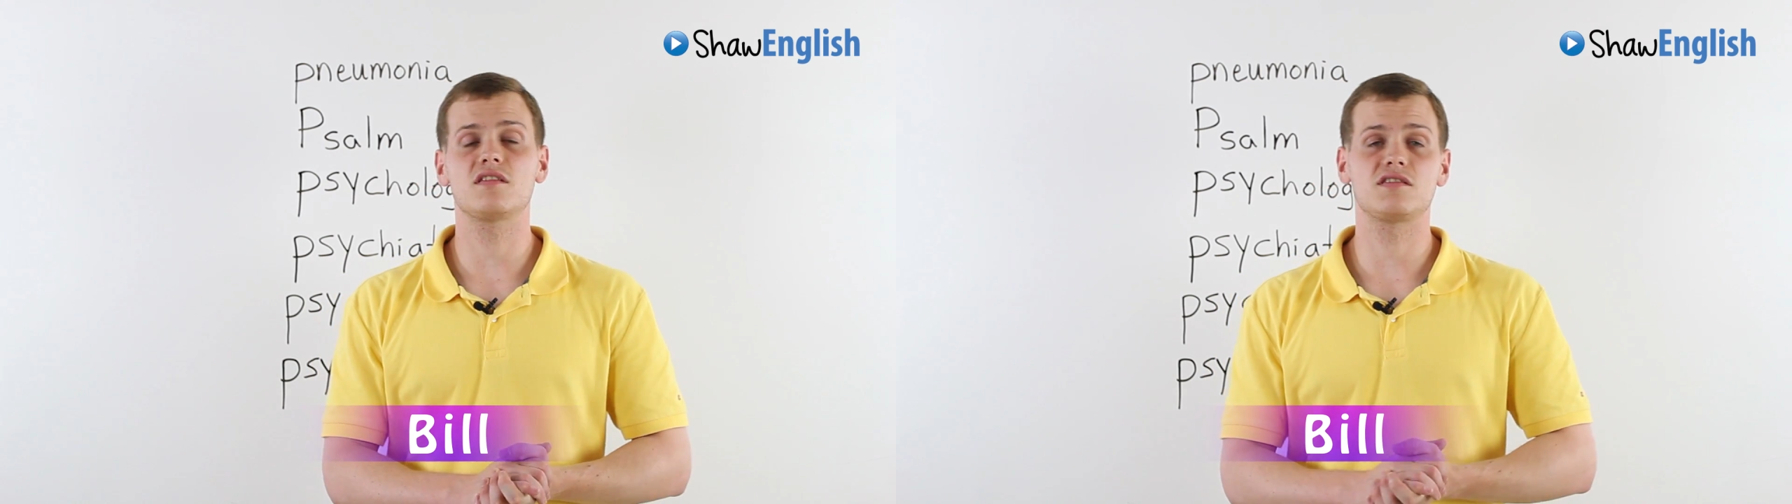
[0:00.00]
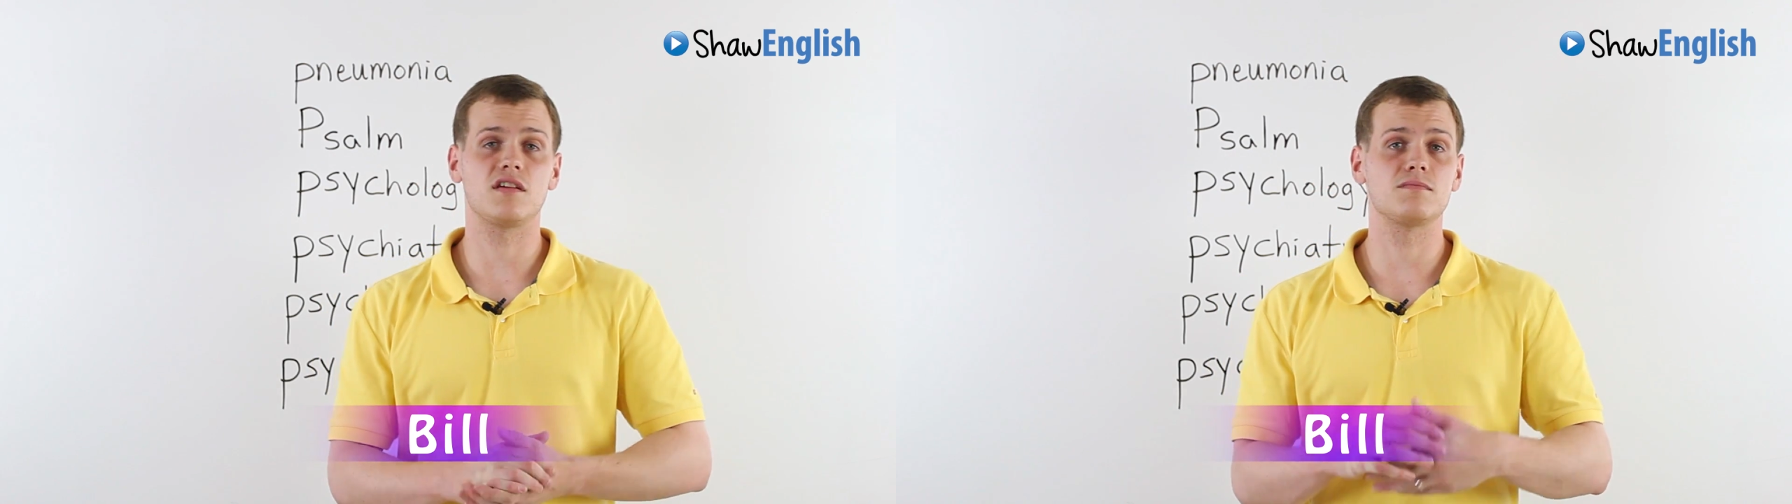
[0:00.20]

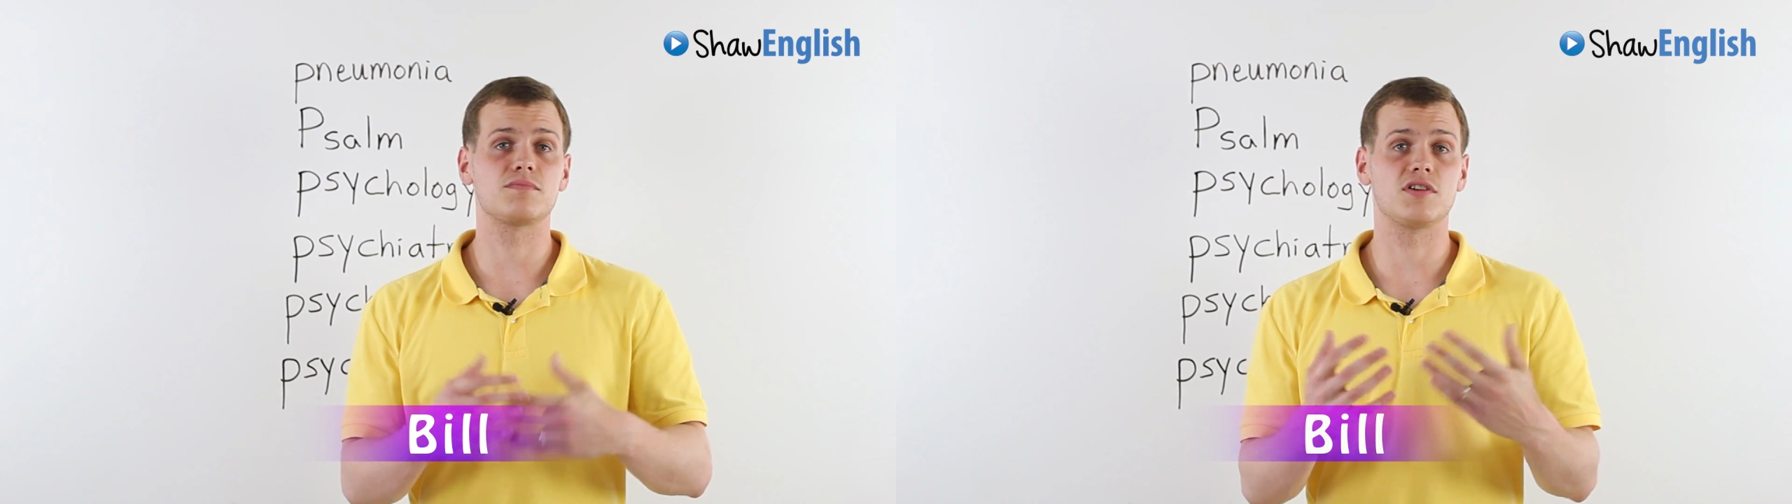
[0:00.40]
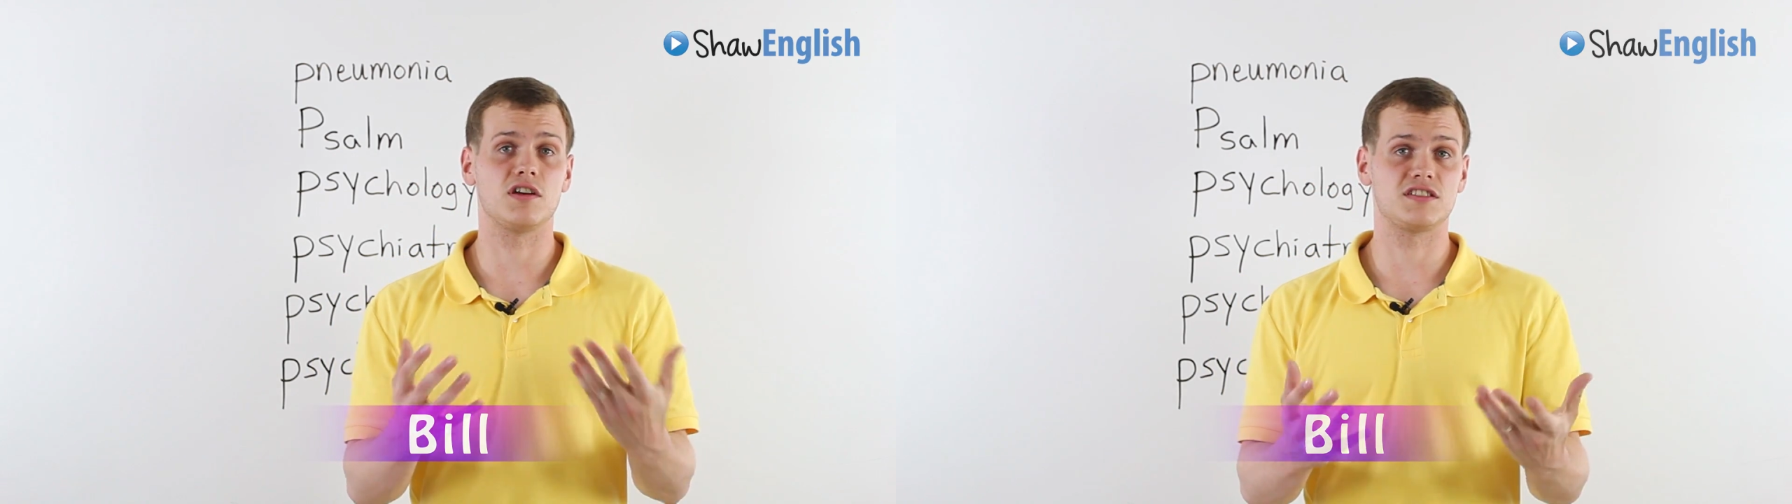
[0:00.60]
some
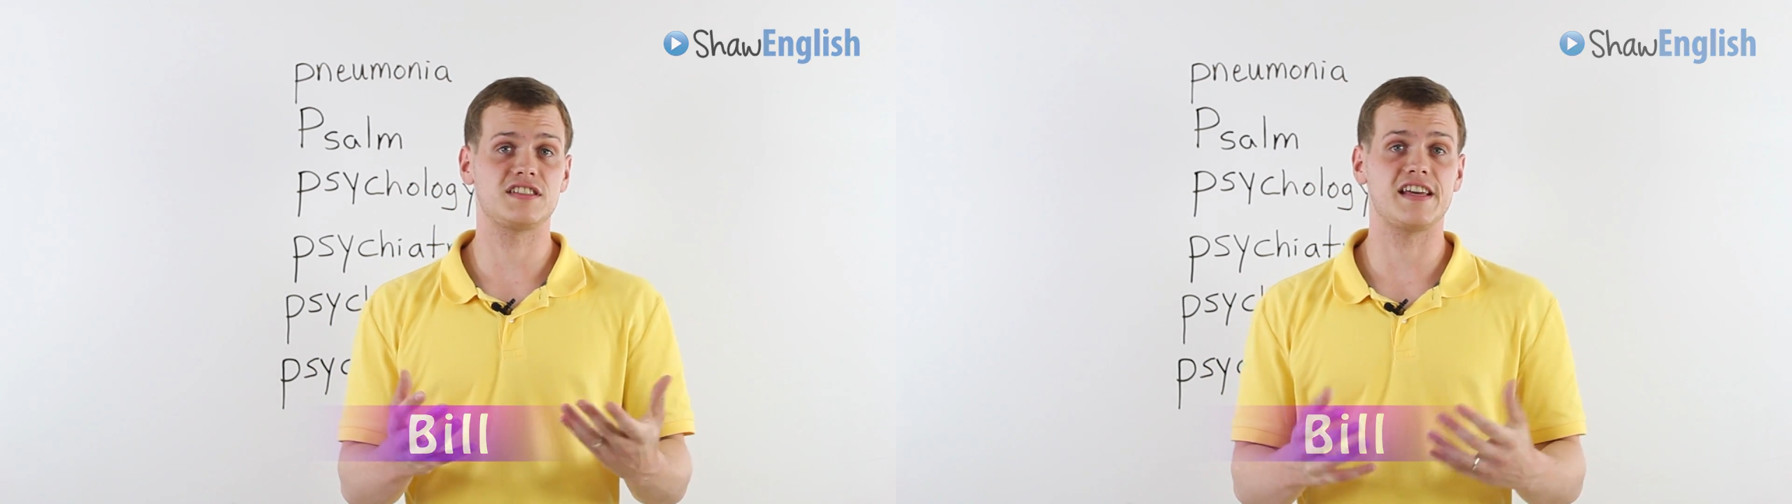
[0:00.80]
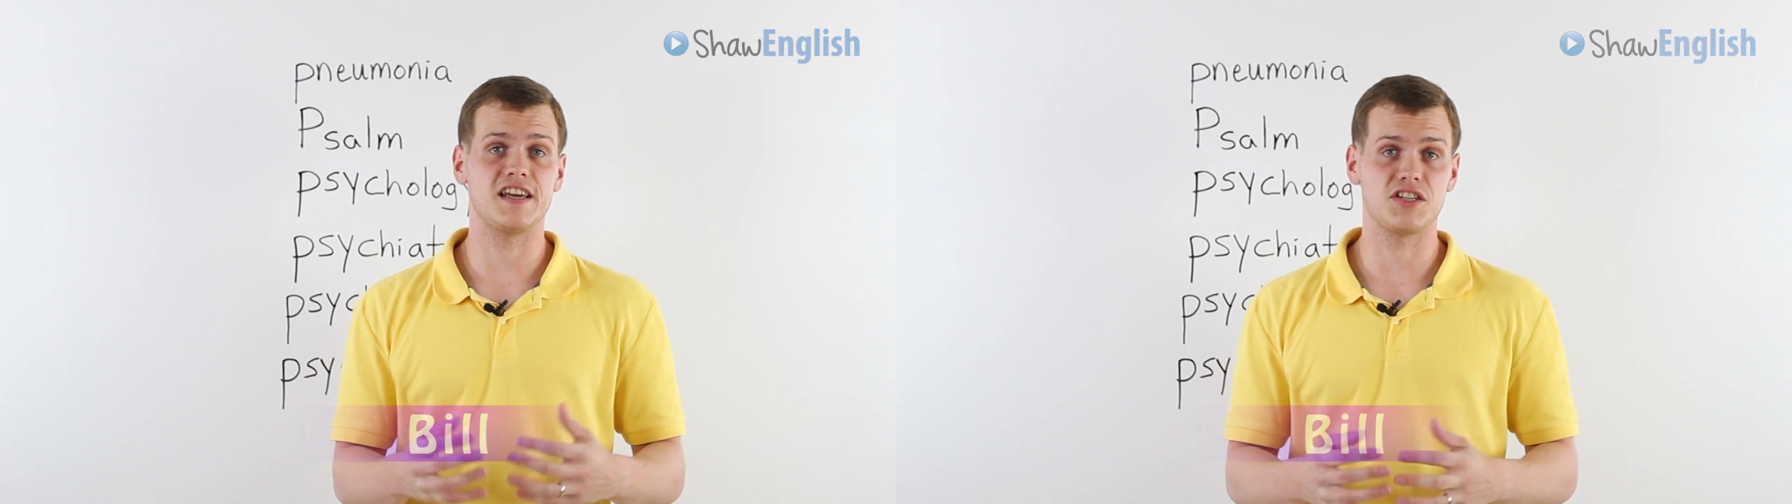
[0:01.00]

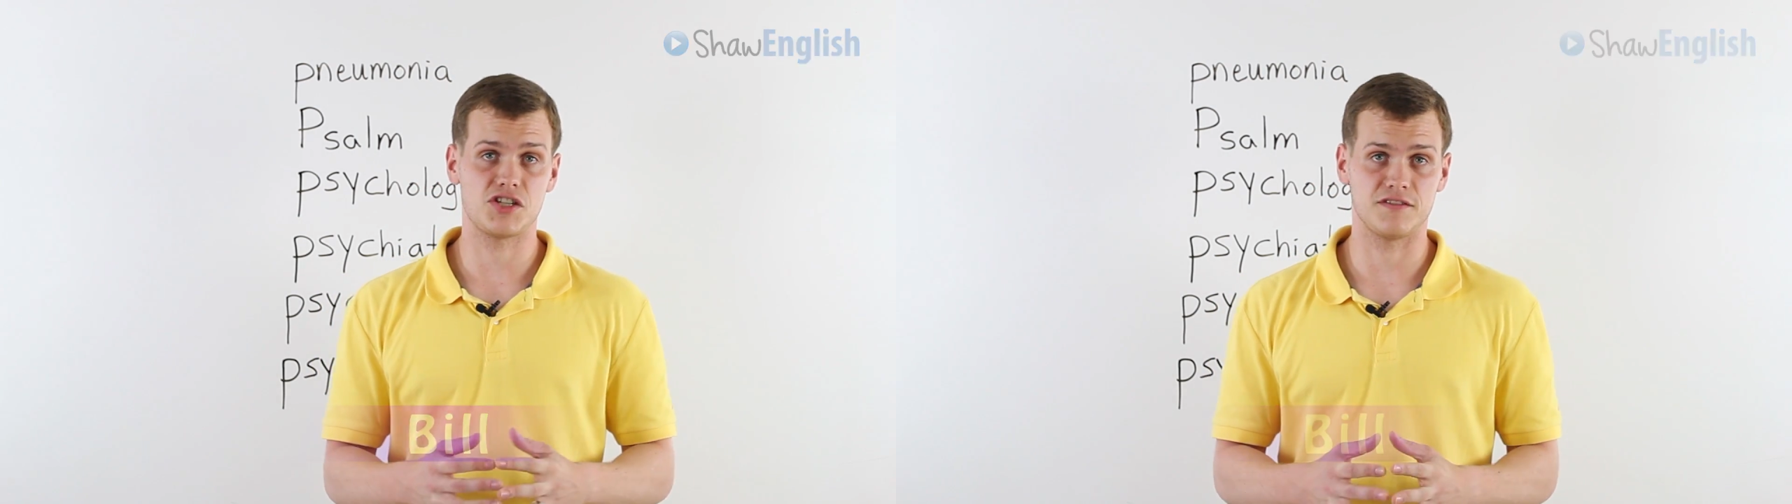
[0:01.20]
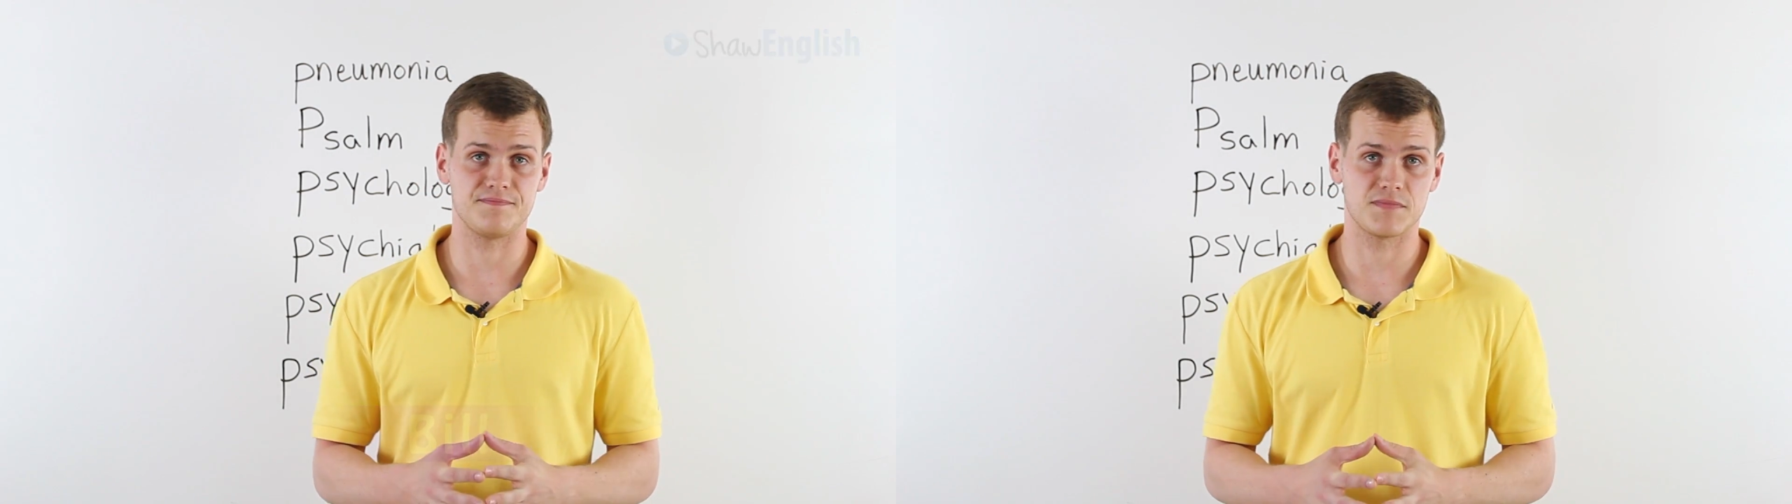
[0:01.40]

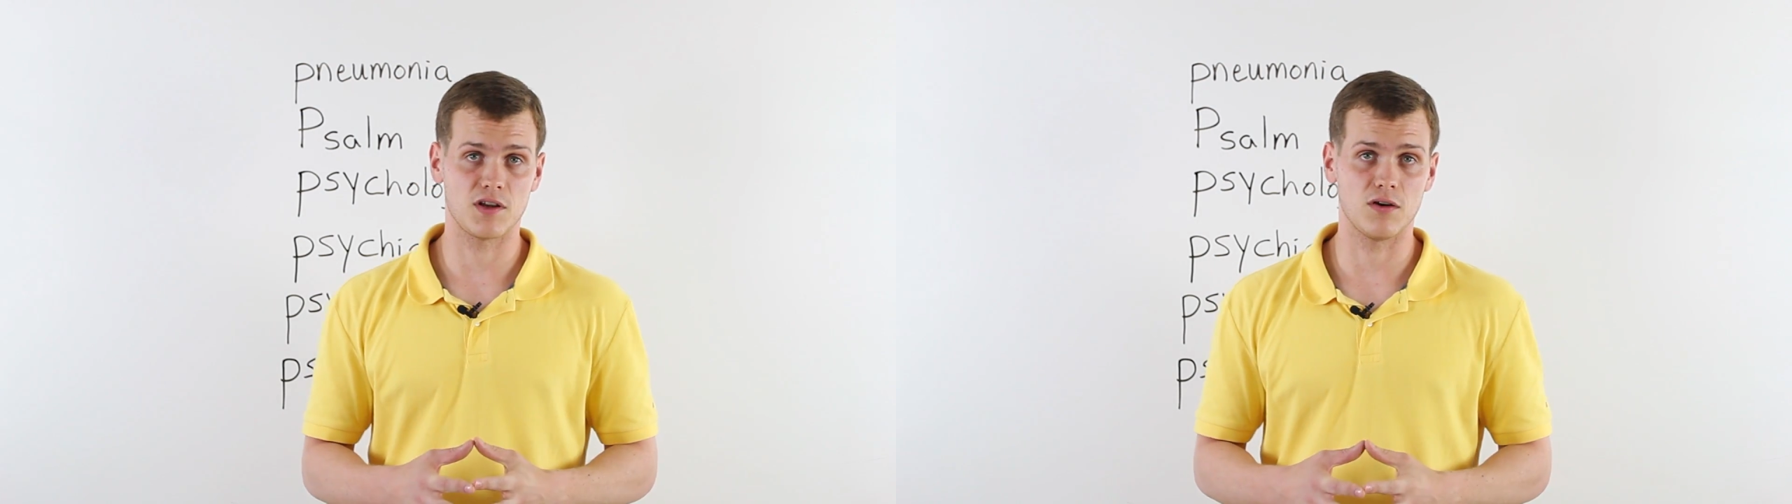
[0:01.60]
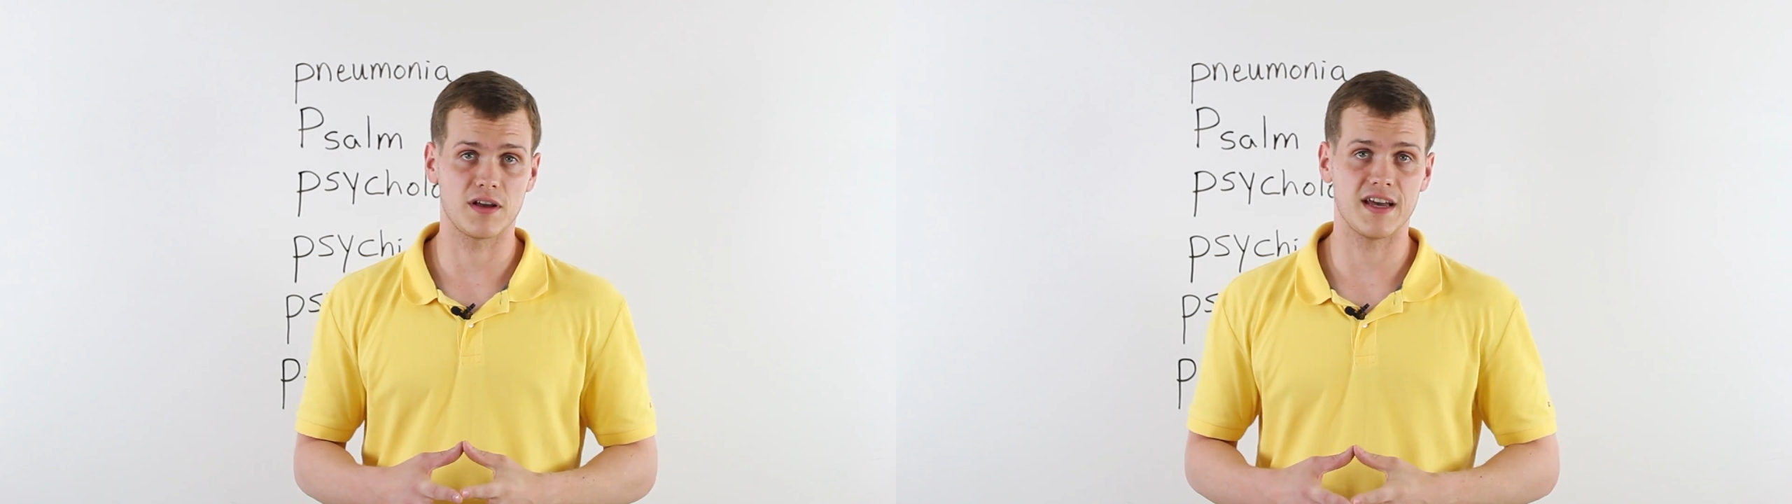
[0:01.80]
pronunciation.
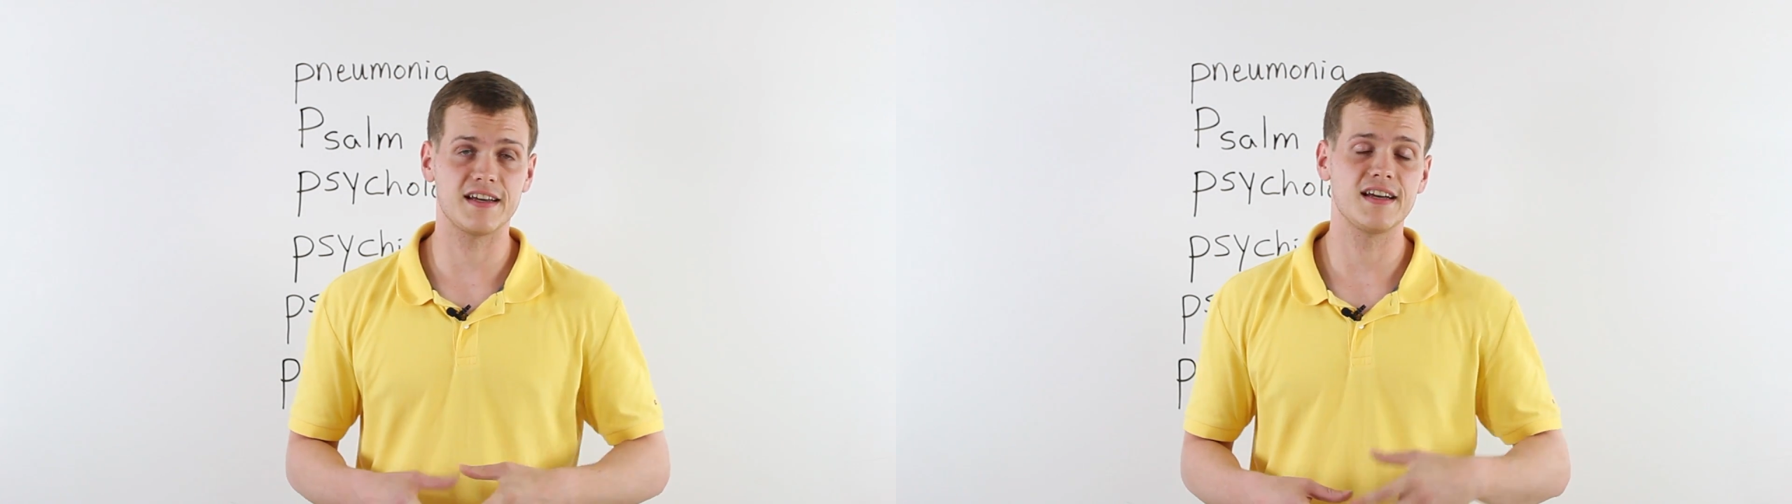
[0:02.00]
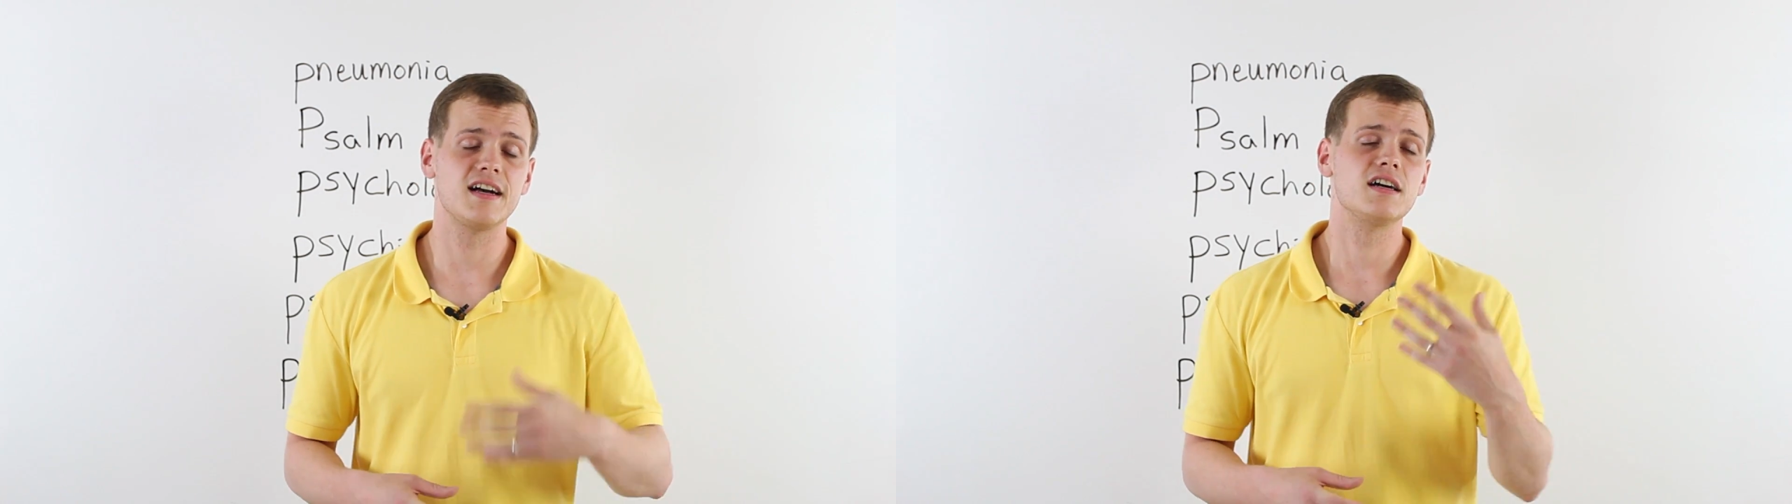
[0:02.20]
Okay.